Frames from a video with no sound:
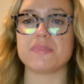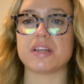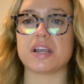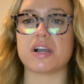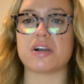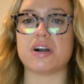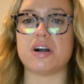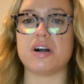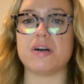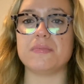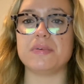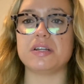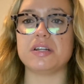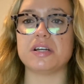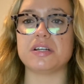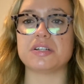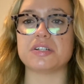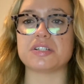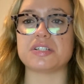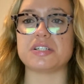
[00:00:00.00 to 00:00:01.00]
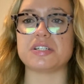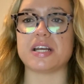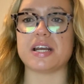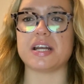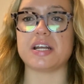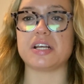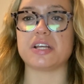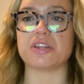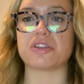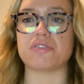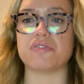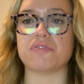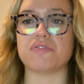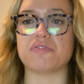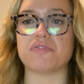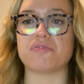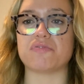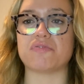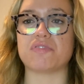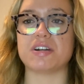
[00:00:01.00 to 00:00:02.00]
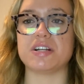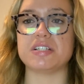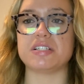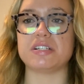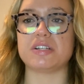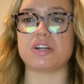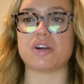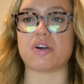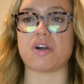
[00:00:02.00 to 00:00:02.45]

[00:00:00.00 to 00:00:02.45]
a common understanding through reason